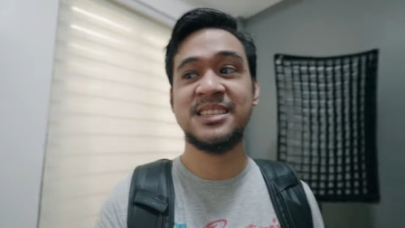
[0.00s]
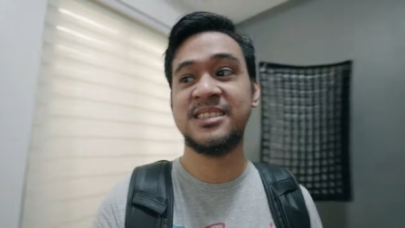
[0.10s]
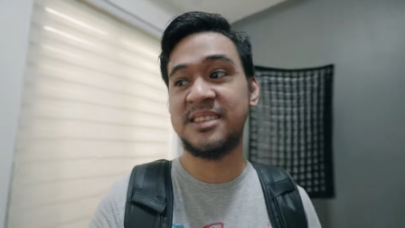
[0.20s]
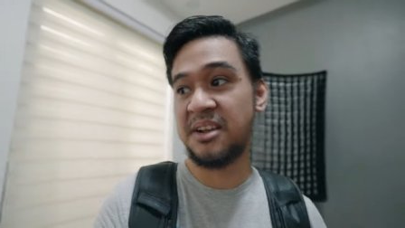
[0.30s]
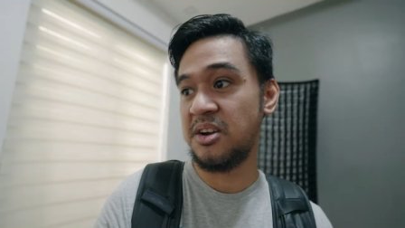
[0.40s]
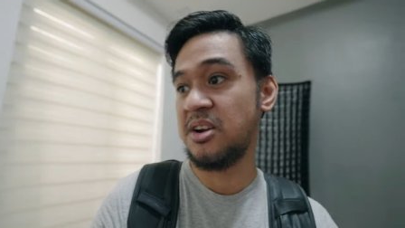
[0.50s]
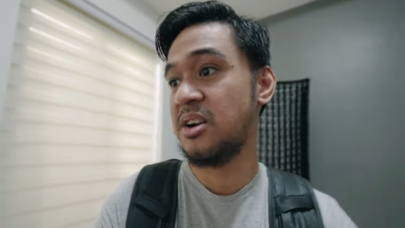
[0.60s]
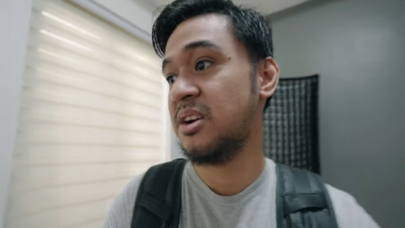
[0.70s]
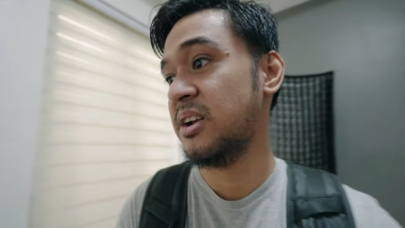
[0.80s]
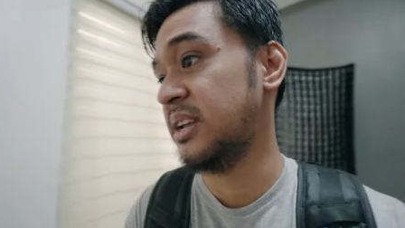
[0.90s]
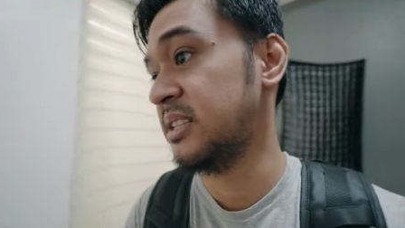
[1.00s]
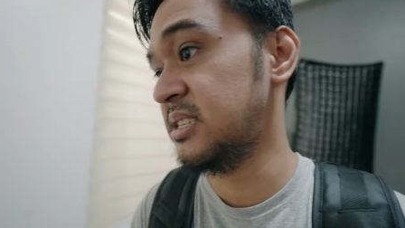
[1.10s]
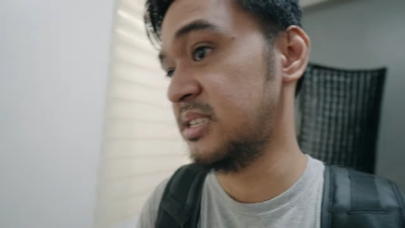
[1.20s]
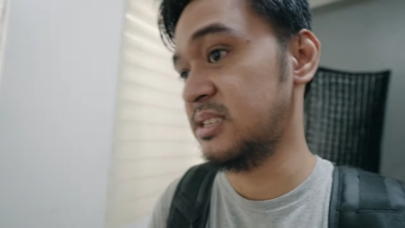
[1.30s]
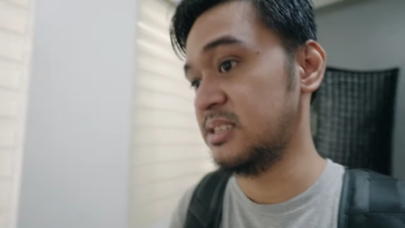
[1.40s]
a sticker.
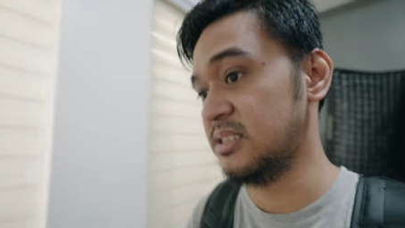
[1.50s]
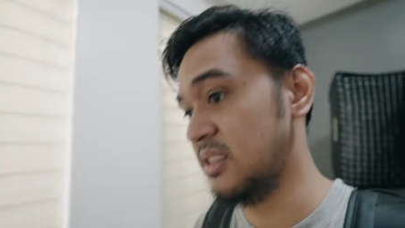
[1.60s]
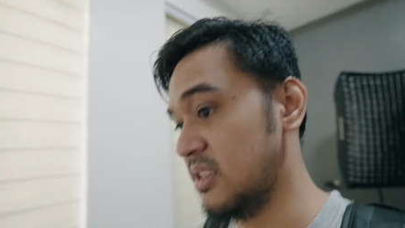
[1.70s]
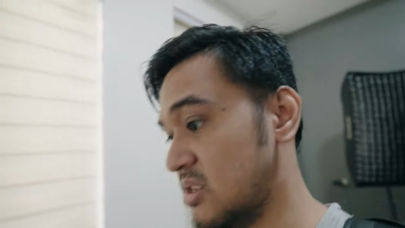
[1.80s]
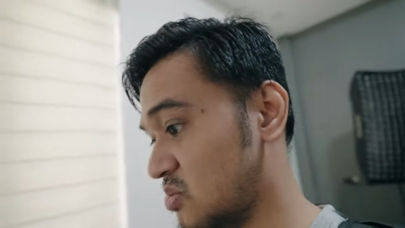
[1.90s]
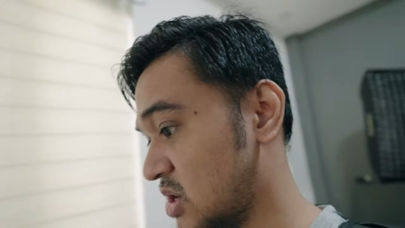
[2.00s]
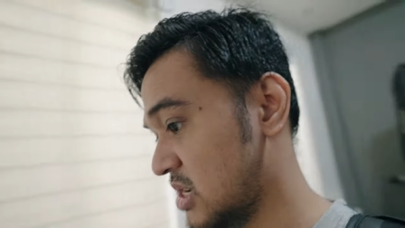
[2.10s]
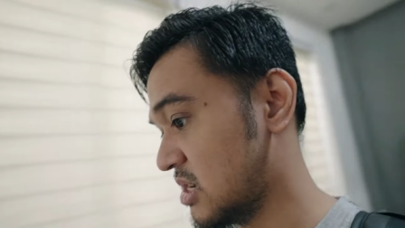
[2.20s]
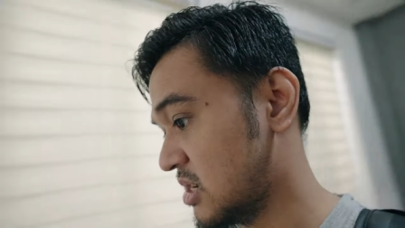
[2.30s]
It's this one.